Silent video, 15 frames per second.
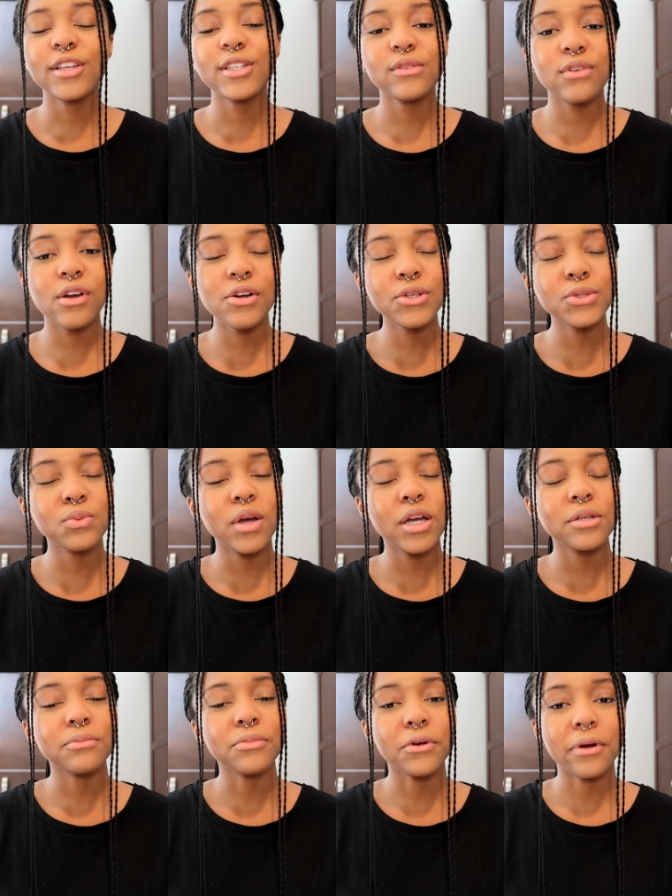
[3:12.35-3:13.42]
As far as
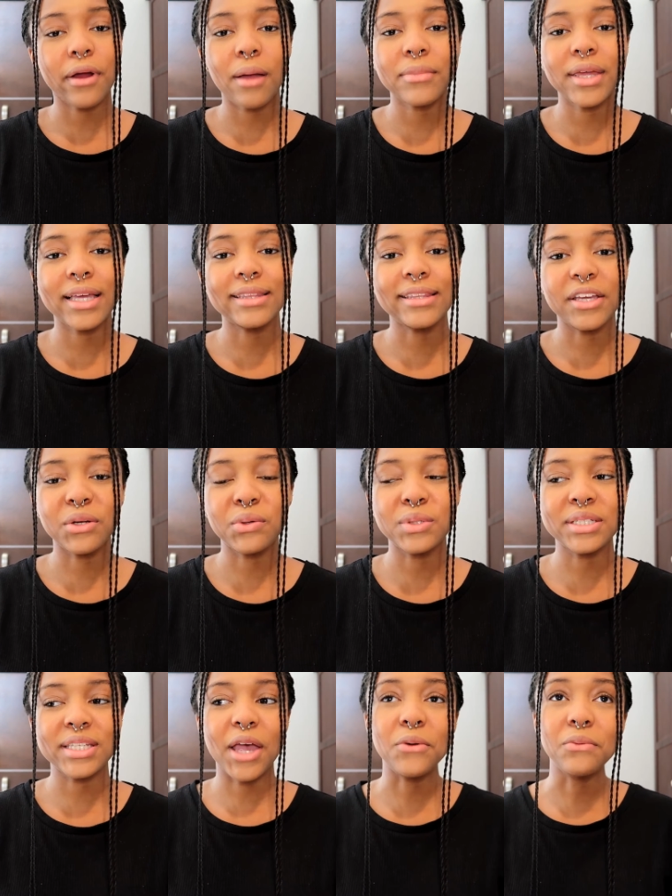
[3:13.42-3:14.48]
what programming
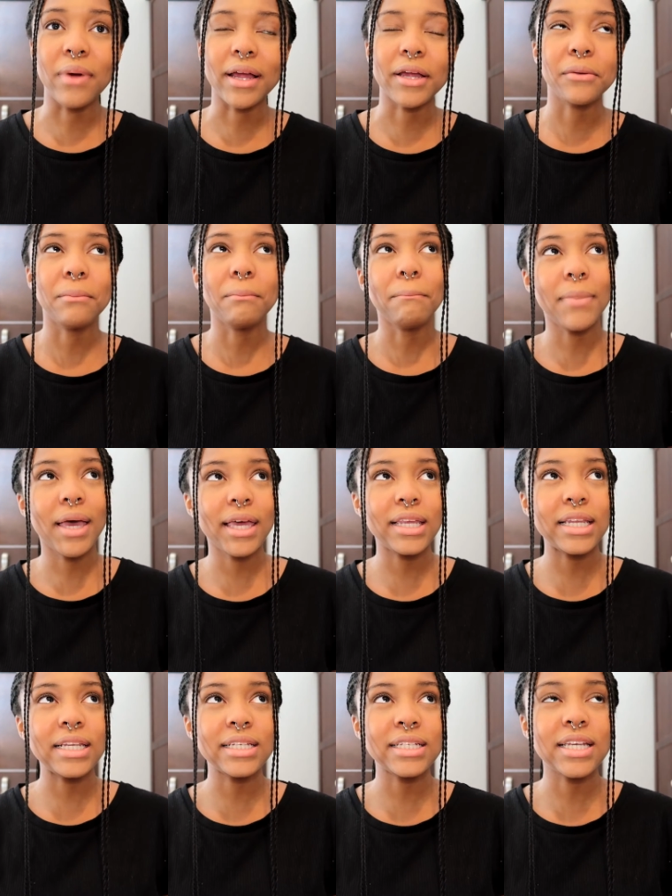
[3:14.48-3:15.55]
languages I
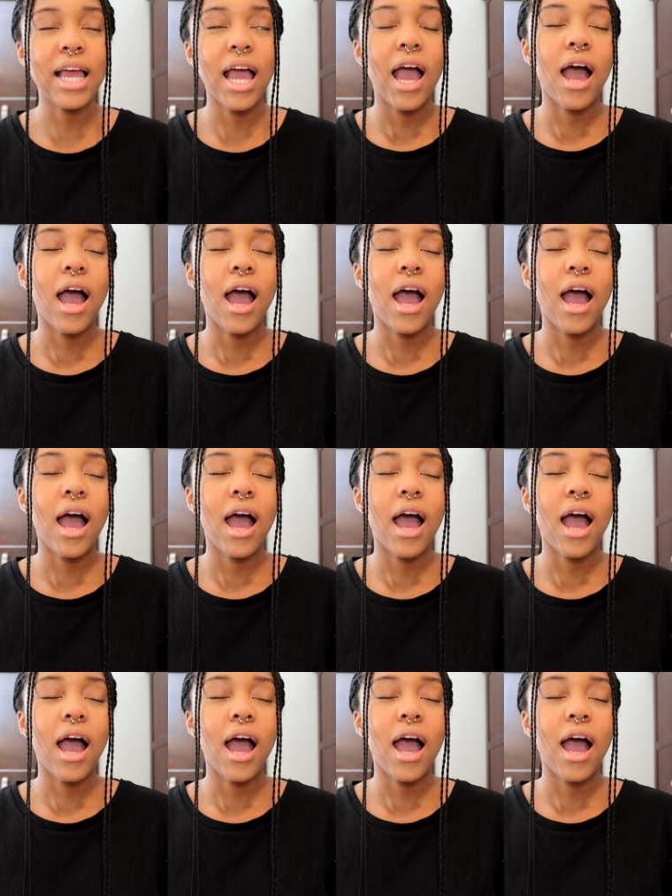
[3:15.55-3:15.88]
recommend,